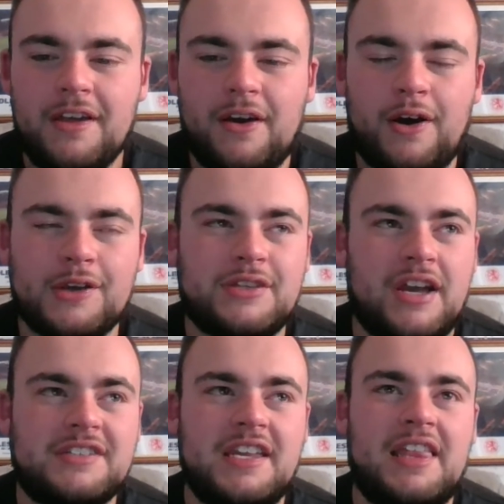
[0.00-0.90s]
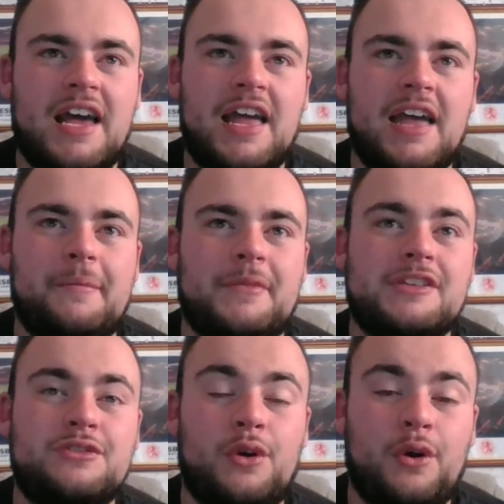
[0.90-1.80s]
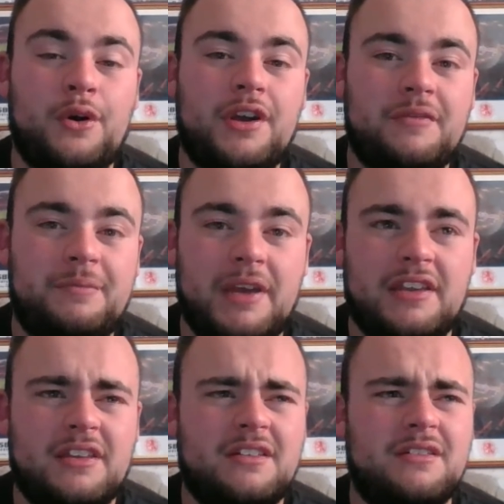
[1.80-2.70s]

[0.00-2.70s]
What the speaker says: Also, I see that Stoke have bid,